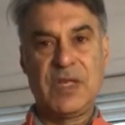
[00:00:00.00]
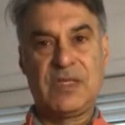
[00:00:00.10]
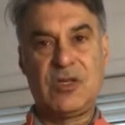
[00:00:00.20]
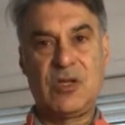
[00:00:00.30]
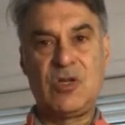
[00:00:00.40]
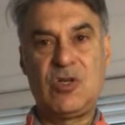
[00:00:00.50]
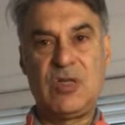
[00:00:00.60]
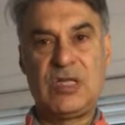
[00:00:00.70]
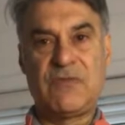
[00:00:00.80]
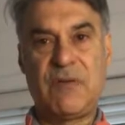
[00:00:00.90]
So you can do
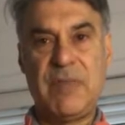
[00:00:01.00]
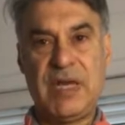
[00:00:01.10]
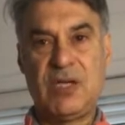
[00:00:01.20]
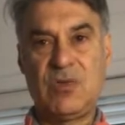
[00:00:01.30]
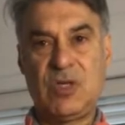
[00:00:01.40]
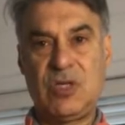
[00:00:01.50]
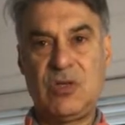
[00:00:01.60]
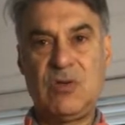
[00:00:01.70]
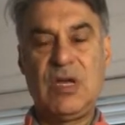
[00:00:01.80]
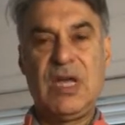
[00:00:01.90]
this for a minute or
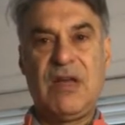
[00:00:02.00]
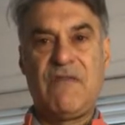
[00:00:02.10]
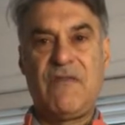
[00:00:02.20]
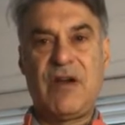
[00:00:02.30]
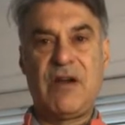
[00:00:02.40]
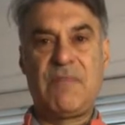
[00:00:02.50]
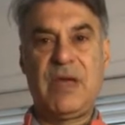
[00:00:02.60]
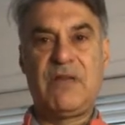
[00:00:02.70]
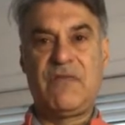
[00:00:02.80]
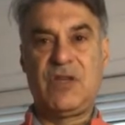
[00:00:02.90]
two, very
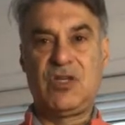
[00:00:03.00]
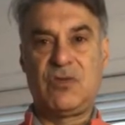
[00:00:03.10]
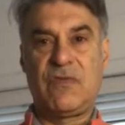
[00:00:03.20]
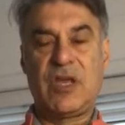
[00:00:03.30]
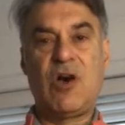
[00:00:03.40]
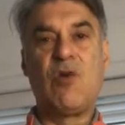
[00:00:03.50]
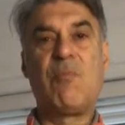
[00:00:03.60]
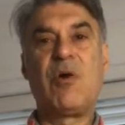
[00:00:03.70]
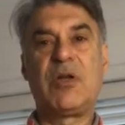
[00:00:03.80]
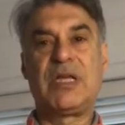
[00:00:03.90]
beneficial for the whole
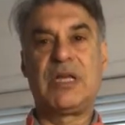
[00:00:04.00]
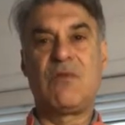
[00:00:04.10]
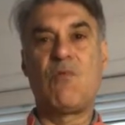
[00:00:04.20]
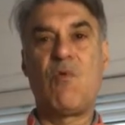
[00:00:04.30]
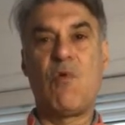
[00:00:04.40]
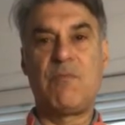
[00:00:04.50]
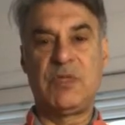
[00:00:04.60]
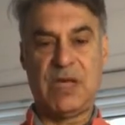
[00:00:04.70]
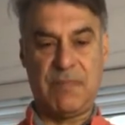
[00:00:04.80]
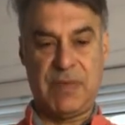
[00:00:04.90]
body, and it
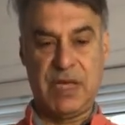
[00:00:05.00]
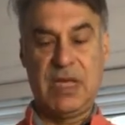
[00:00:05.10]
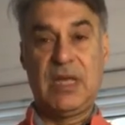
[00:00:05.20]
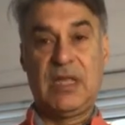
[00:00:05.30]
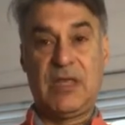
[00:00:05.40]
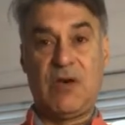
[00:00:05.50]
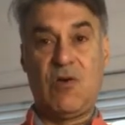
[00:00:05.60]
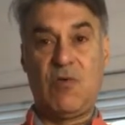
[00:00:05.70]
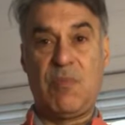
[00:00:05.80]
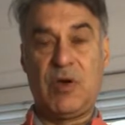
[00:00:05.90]
warms up the
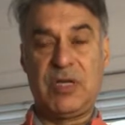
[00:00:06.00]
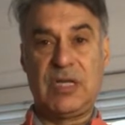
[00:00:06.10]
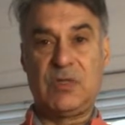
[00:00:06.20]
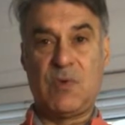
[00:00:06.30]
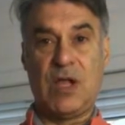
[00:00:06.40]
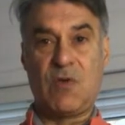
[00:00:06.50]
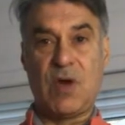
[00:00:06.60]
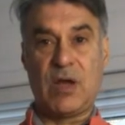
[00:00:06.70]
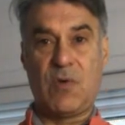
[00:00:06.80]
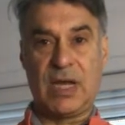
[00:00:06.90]
whole body as well
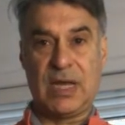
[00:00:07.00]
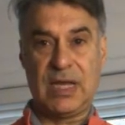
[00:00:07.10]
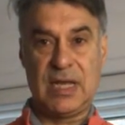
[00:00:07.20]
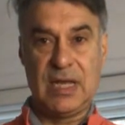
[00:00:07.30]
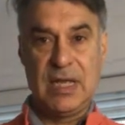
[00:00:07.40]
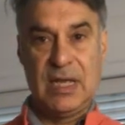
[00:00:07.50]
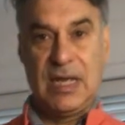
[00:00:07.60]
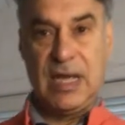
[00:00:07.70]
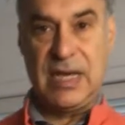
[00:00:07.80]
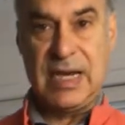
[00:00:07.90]
quite quickly.
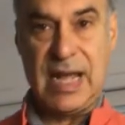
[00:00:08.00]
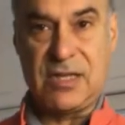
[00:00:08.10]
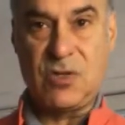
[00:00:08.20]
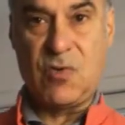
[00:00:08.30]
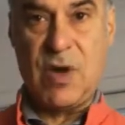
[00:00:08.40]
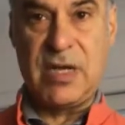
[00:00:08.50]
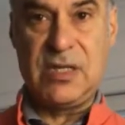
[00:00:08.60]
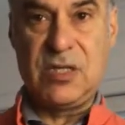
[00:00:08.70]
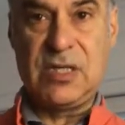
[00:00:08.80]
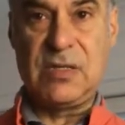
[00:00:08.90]
And an extra one
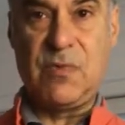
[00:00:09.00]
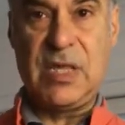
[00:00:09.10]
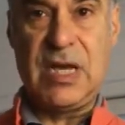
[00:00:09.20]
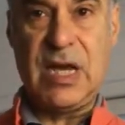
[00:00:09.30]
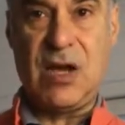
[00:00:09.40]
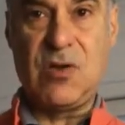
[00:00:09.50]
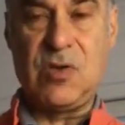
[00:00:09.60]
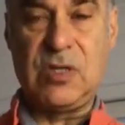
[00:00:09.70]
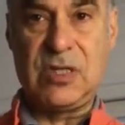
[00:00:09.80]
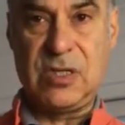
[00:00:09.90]
is just with the
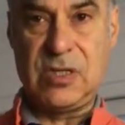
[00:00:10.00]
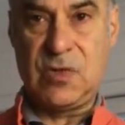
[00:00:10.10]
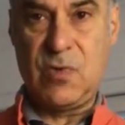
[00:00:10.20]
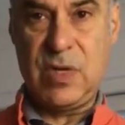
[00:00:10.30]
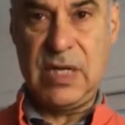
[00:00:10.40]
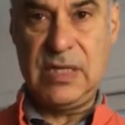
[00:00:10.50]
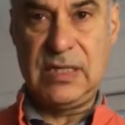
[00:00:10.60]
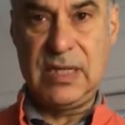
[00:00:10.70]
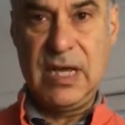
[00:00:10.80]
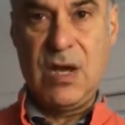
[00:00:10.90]
knuckles, just
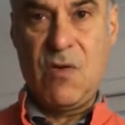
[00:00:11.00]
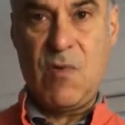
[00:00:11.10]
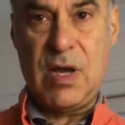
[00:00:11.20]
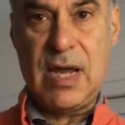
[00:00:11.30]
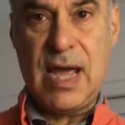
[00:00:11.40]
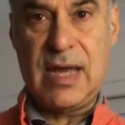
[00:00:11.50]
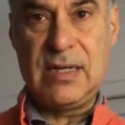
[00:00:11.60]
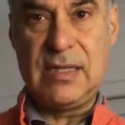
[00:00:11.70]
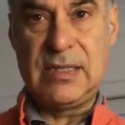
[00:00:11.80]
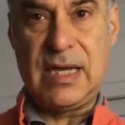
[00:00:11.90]
squeeze one hand
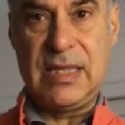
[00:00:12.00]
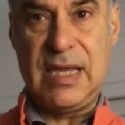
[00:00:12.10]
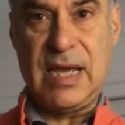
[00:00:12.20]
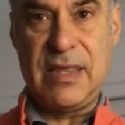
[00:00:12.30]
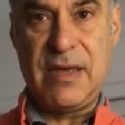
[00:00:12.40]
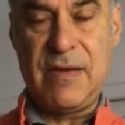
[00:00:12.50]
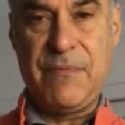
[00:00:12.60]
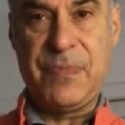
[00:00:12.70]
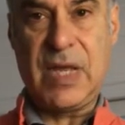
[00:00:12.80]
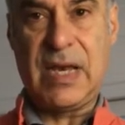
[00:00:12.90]
inside the other,
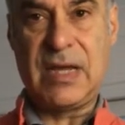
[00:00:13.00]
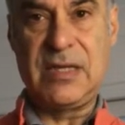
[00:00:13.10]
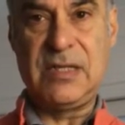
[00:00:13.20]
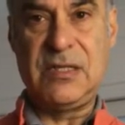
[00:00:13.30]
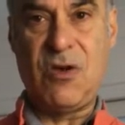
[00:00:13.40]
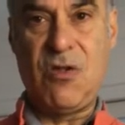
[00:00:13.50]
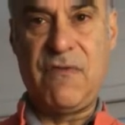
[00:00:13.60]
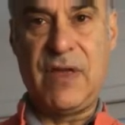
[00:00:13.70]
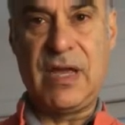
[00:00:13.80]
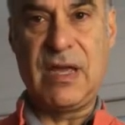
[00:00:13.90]
like
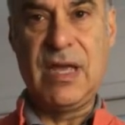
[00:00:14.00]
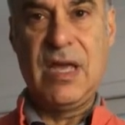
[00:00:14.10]
dissolving